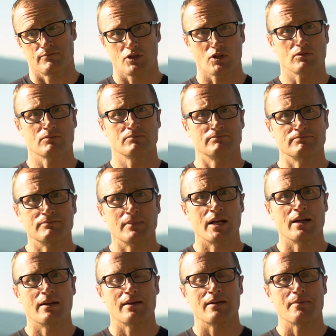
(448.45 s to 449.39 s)
So
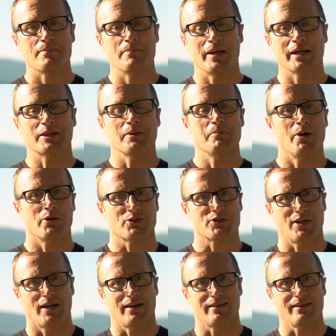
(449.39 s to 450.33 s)
make the
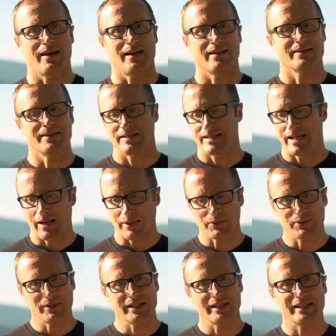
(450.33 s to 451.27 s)
most out of that. Not
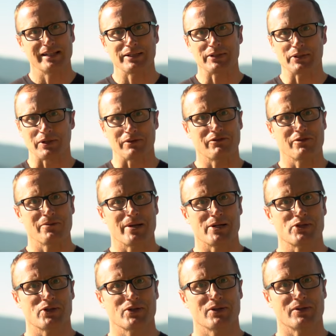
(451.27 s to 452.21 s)
only getting your
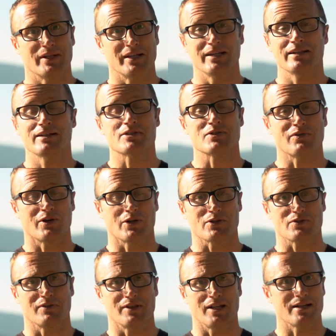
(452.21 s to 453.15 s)
information you need as
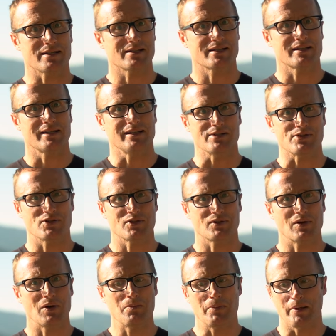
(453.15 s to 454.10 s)
far as velocity and
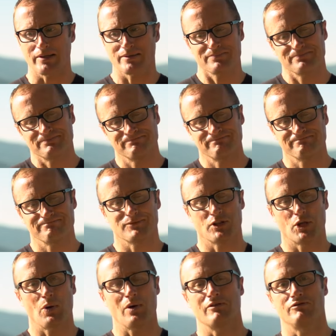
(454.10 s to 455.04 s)
zero, but
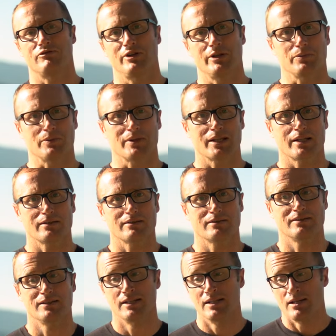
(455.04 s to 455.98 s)
go have fun with it.
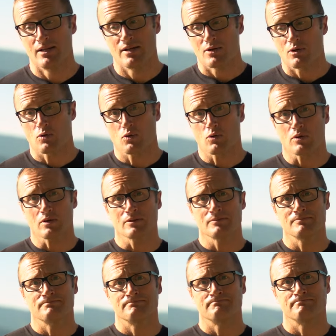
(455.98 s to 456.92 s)

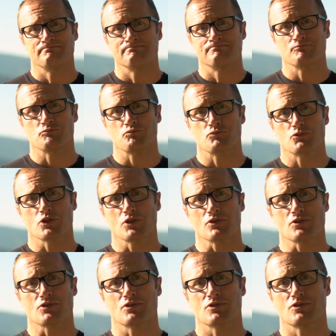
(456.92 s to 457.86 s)
Or
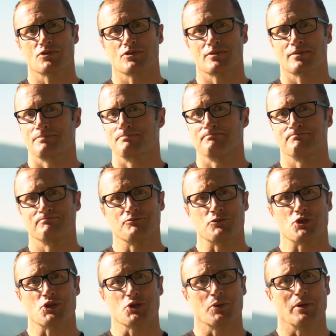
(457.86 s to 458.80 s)
just
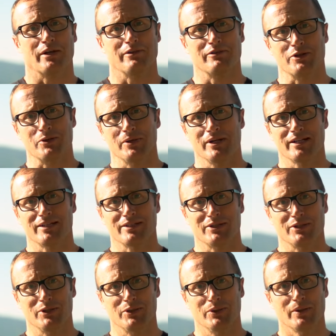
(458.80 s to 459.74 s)
do whatever you want to
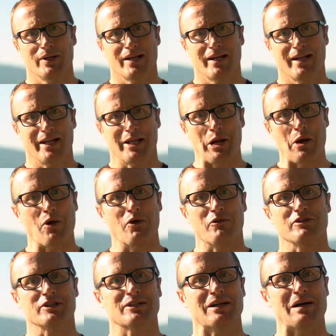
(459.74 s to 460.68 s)
do and
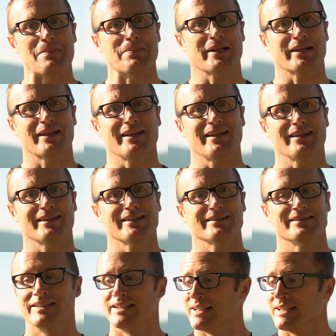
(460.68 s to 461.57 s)
overcomplicate it.